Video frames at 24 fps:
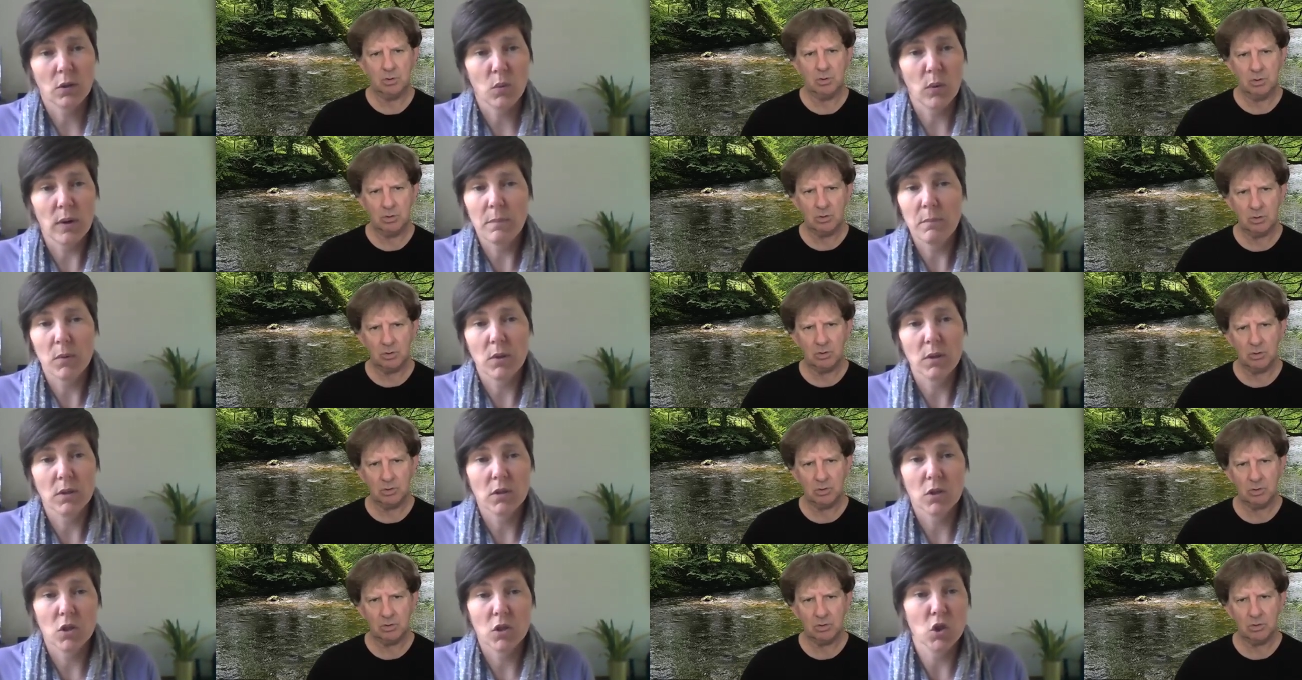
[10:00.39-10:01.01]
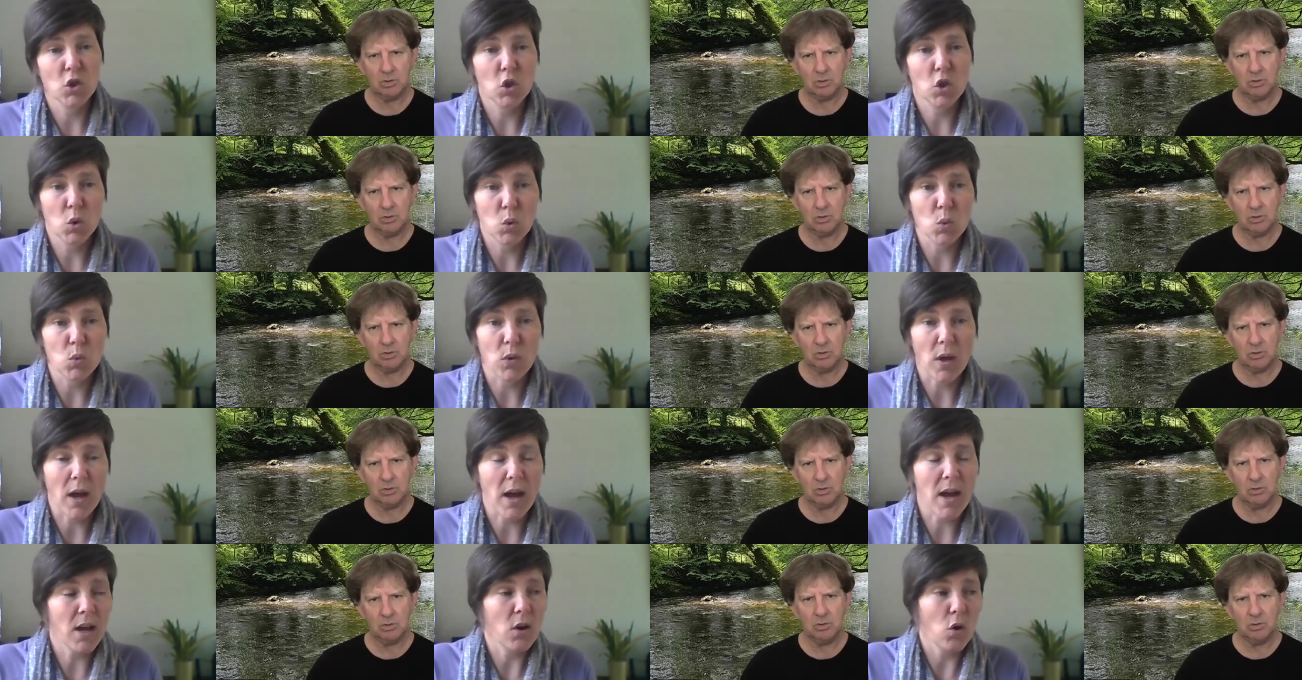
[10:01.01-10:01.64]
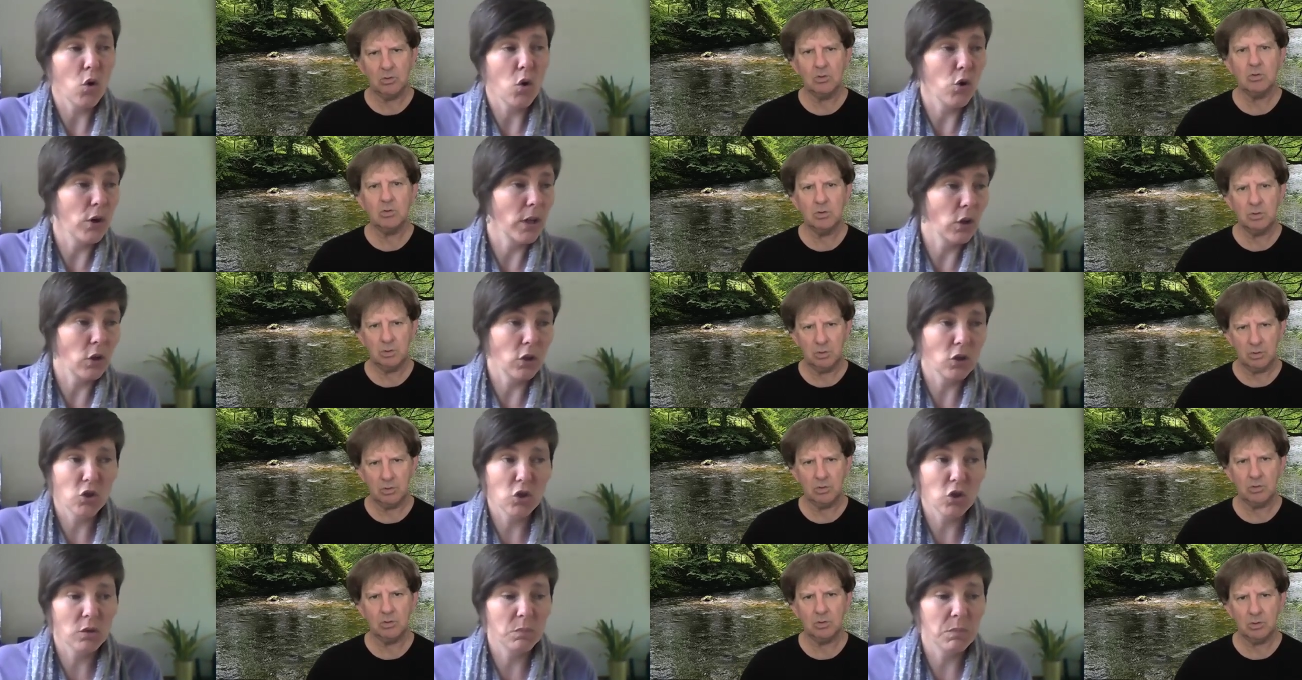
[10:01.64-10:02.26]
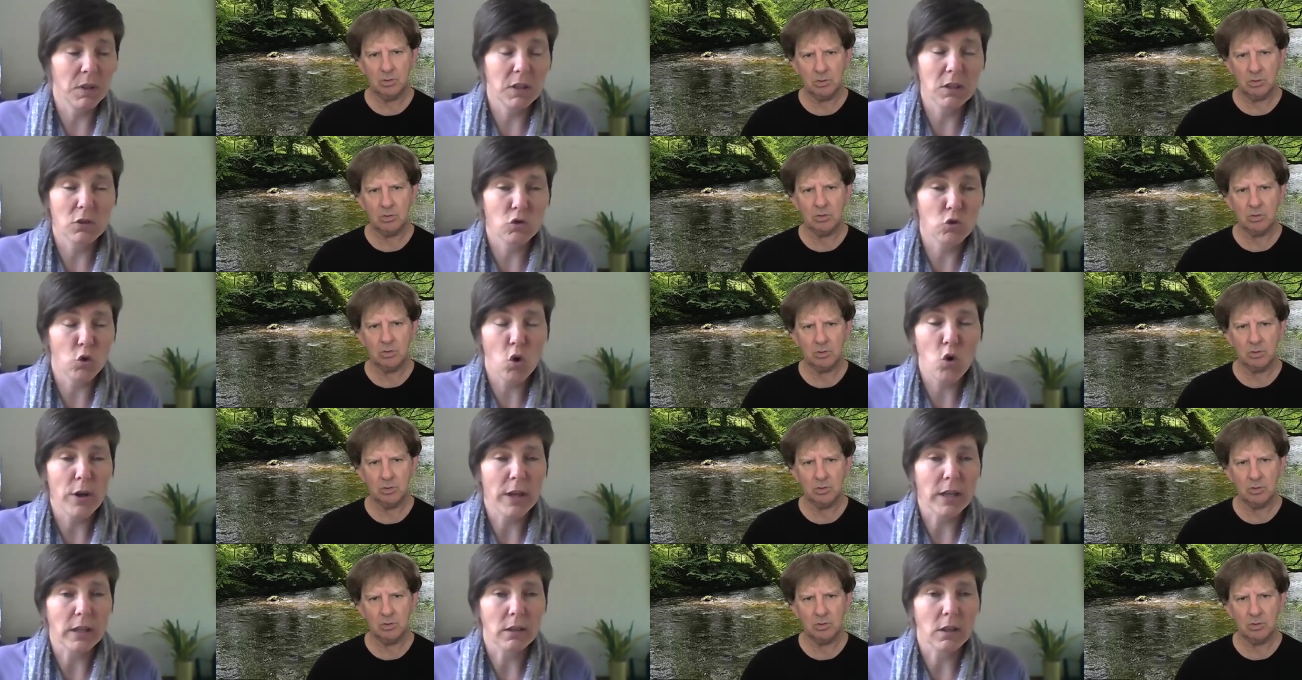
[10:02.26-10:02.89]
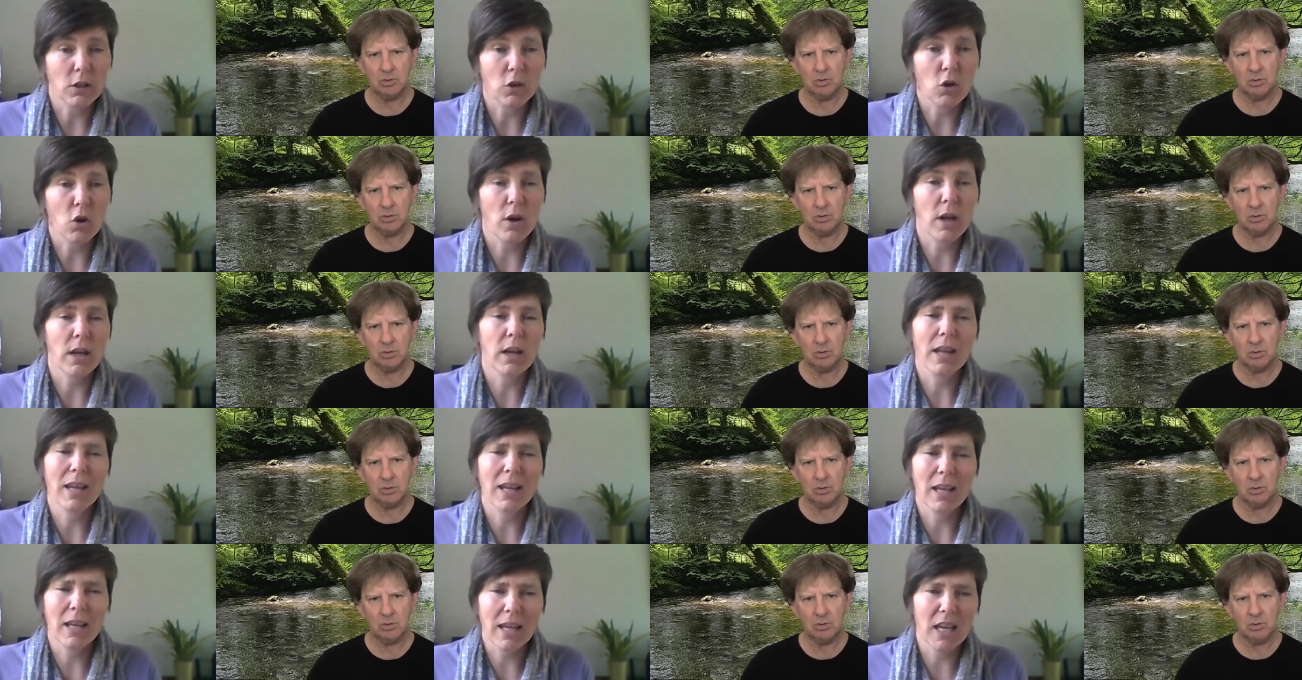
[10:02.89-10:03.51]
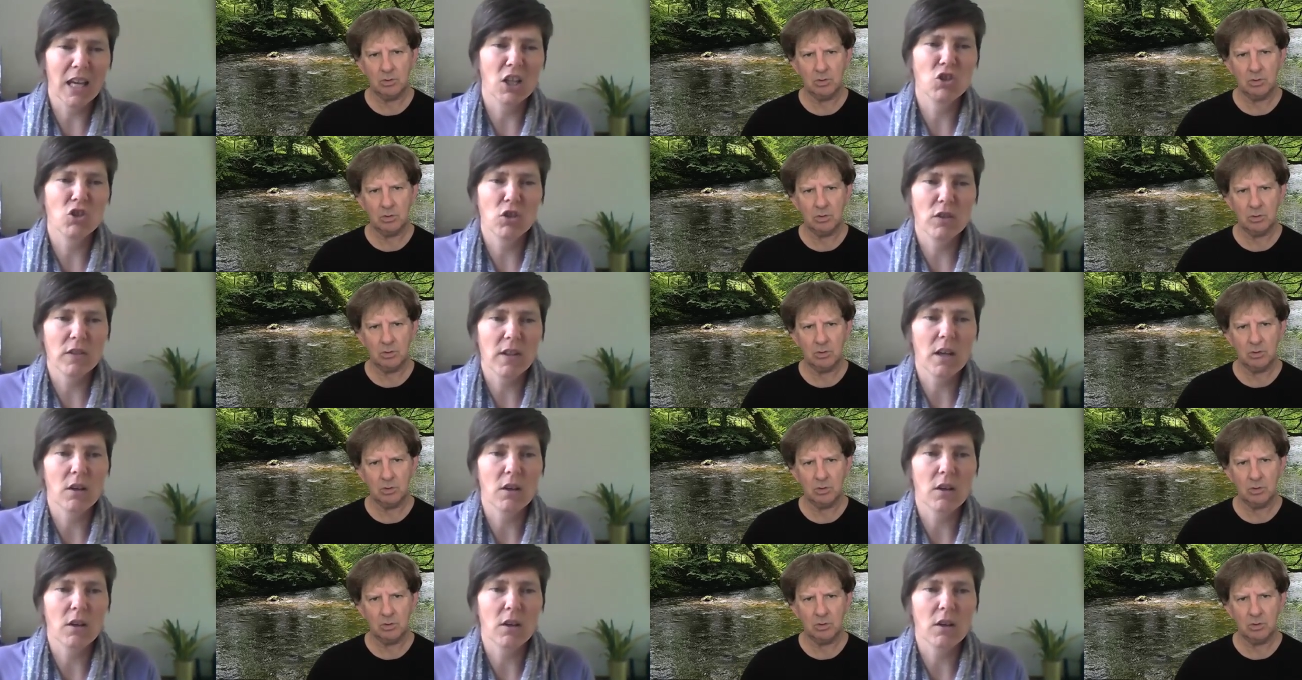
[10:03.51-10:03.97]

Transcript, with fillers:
Speaker 1: equipment to do that or it could just be drawing you know and engaging